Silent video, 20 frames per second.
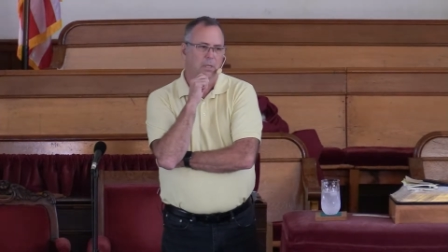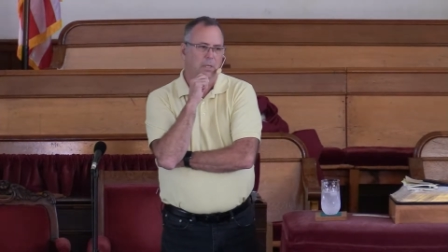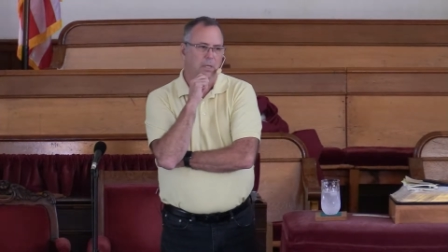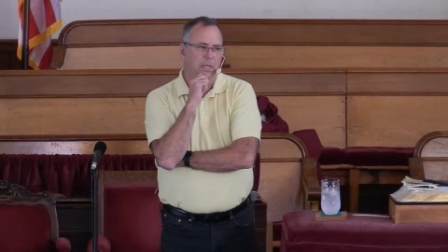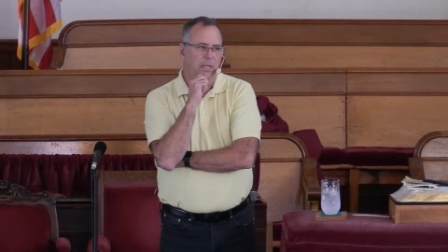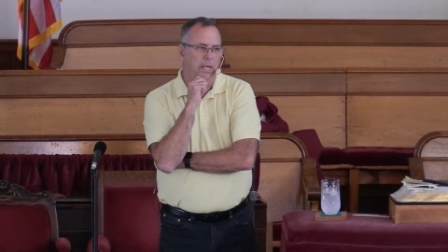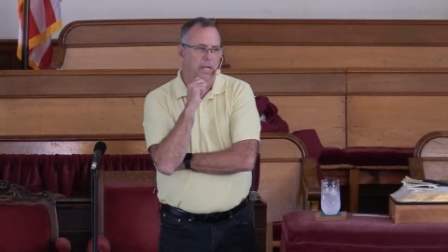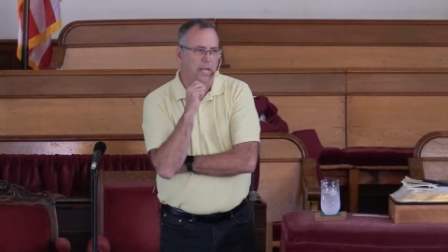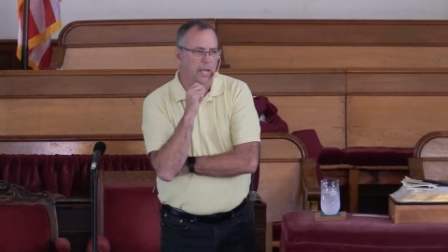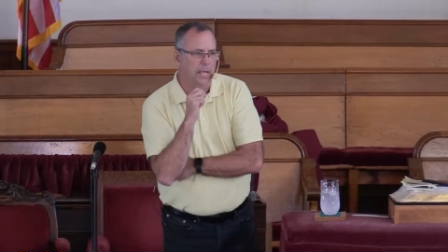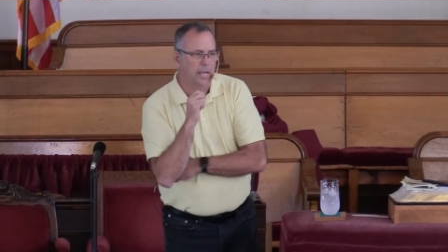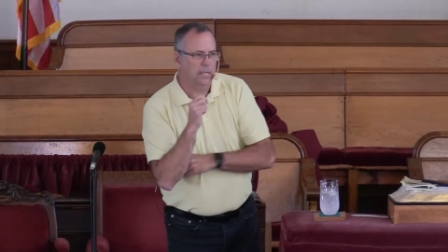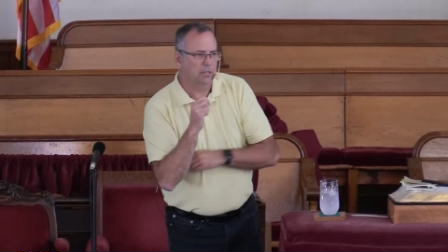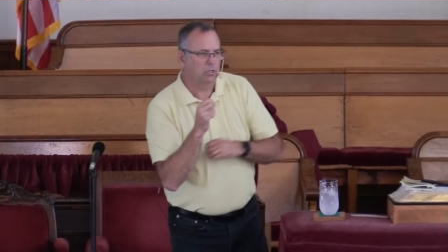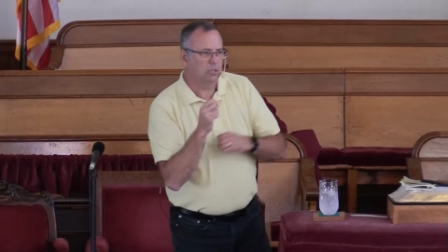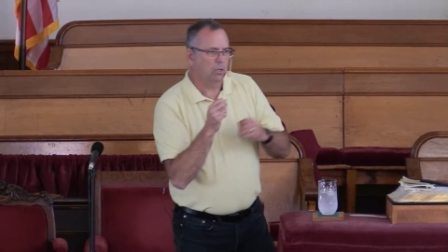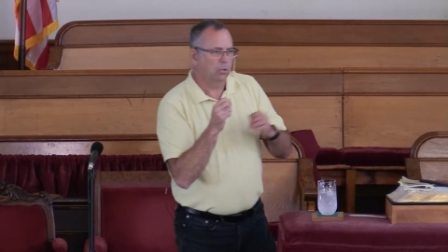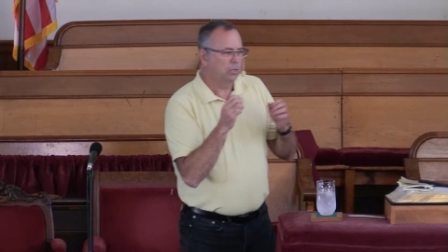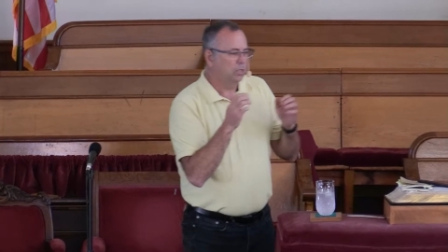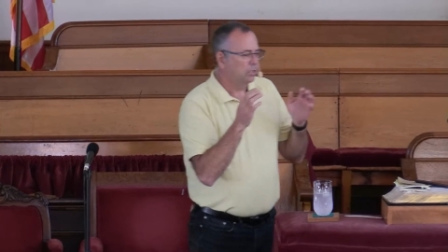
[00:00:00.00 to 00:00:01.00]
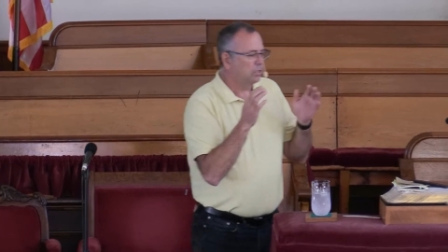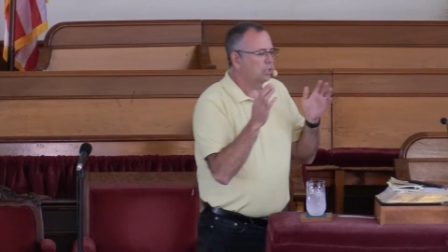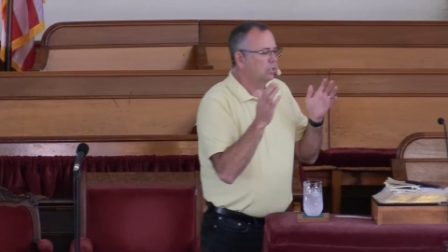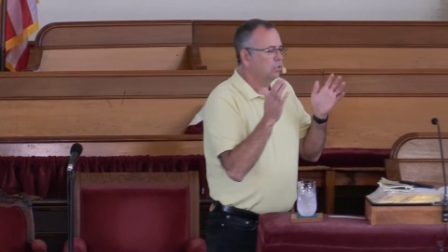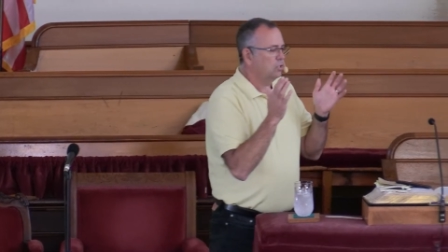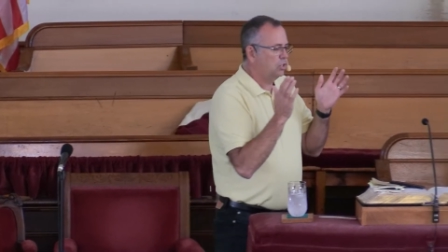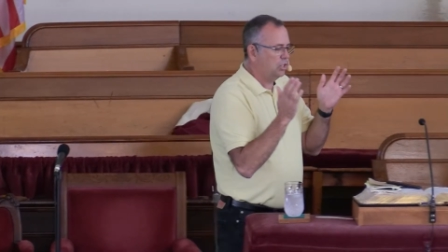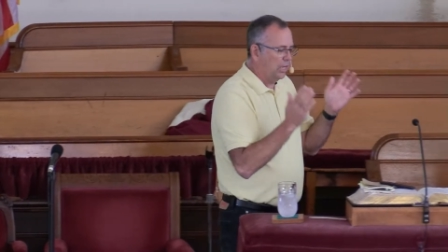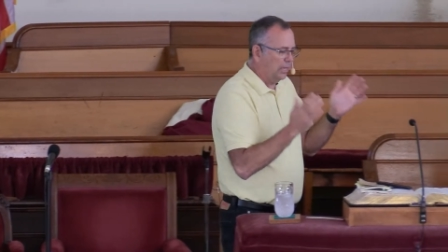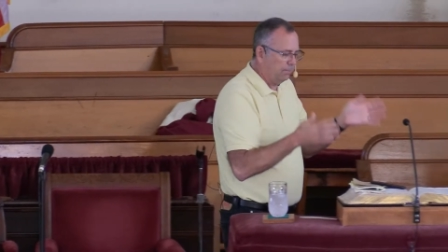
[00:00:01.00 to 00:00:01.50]
And so this
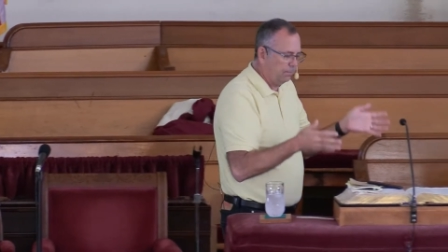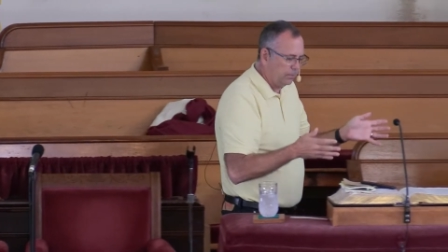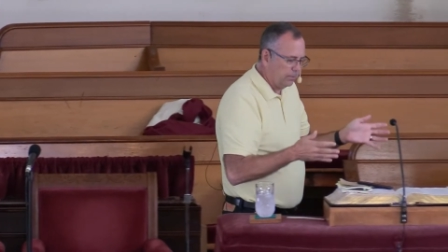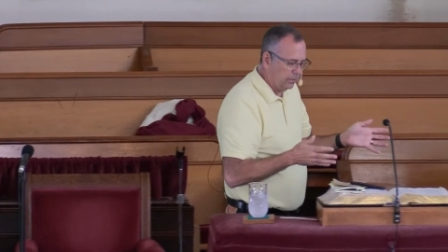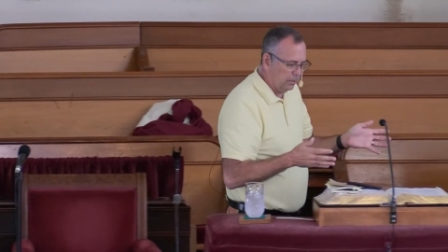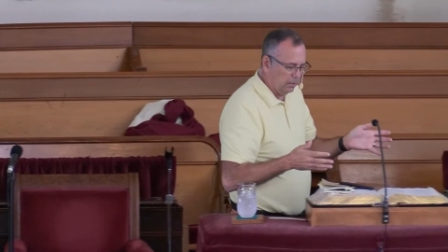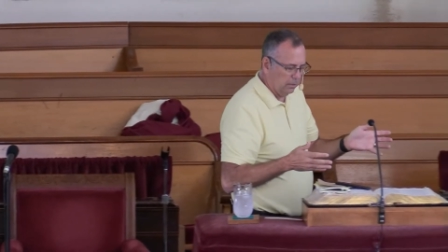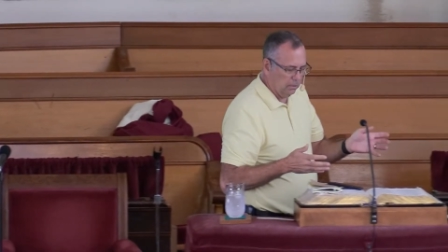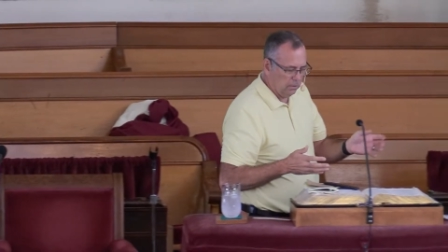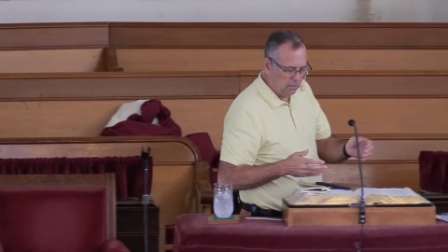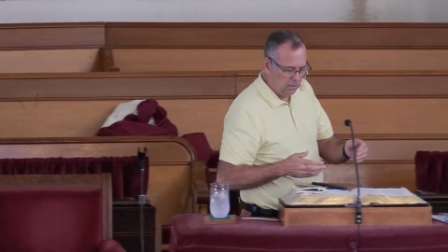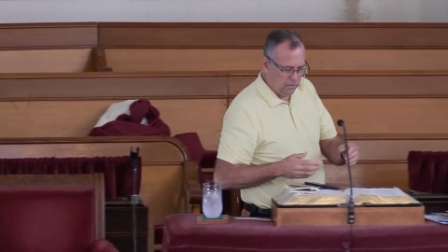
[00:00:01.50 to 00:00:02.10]
is Jephthah.